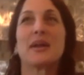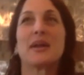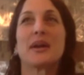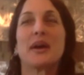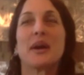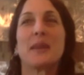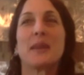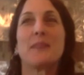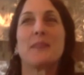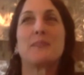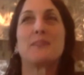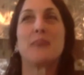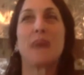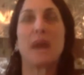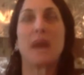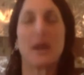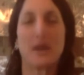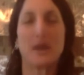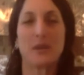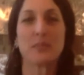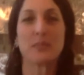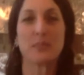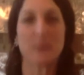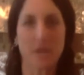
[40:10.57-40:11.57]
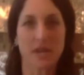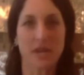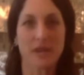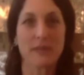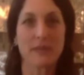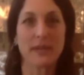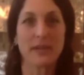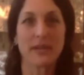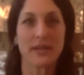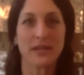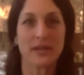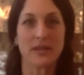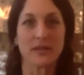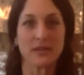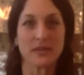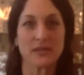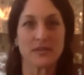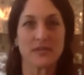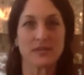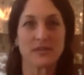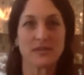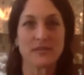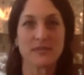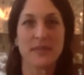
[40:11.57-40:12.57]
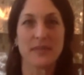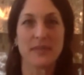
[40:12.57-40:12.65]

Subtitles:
about break my nose,